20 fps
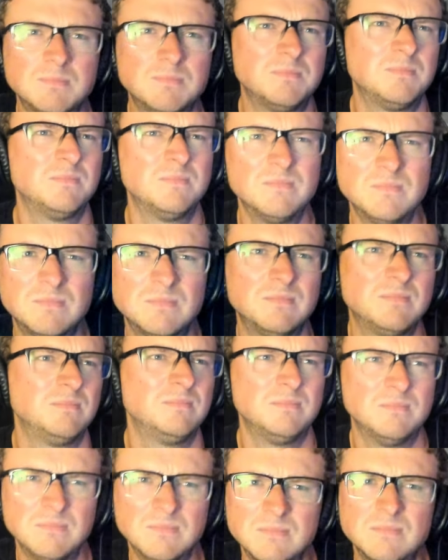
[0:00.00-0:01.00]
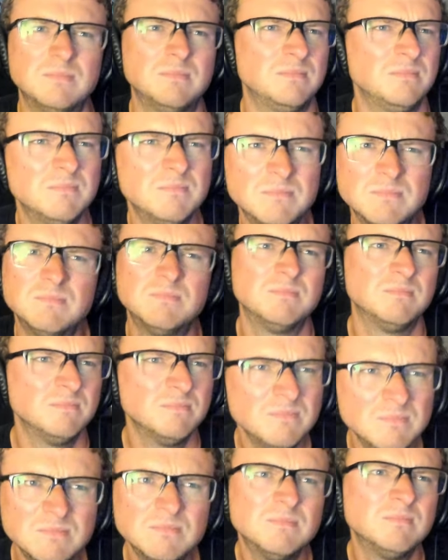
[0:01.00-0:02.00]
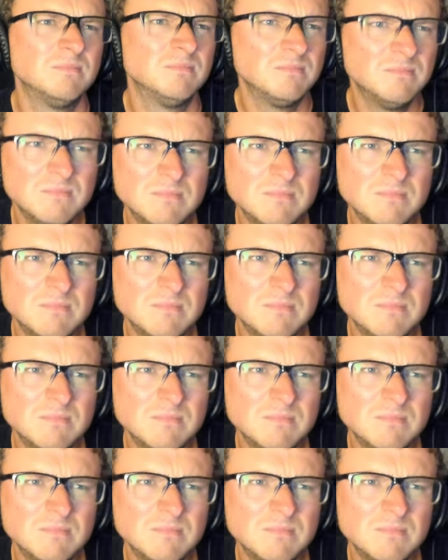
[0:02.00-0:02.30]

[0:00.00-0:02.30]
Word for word: I'm already in your brain.